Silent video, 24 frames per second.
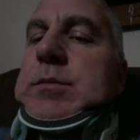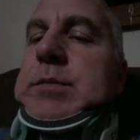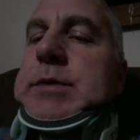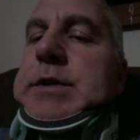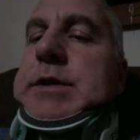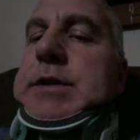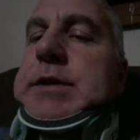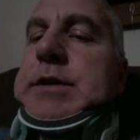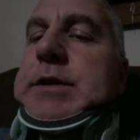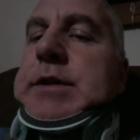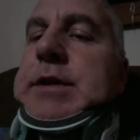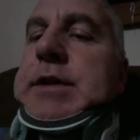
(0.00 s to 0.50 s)

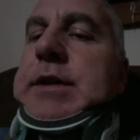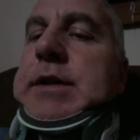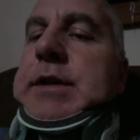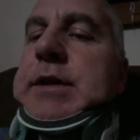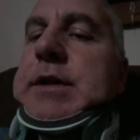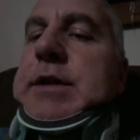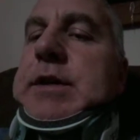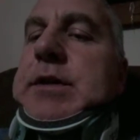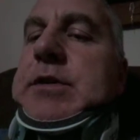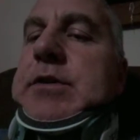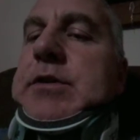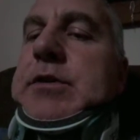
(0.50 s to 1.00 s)
But you got
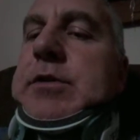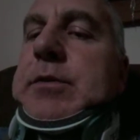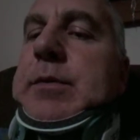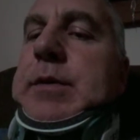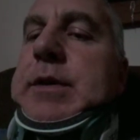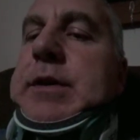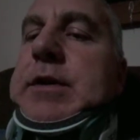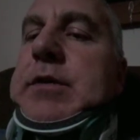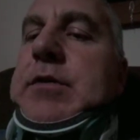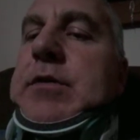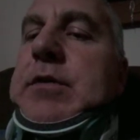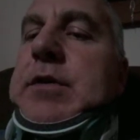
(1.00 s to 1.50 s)
to get your
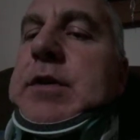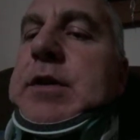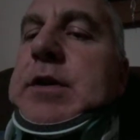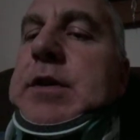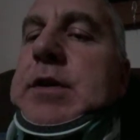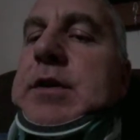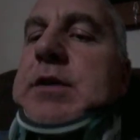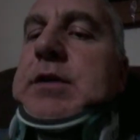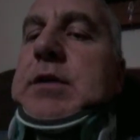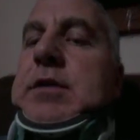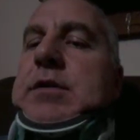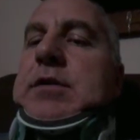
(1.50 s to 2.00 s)
rest to
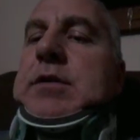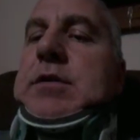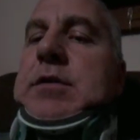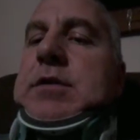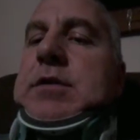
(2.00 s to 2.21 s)
heal.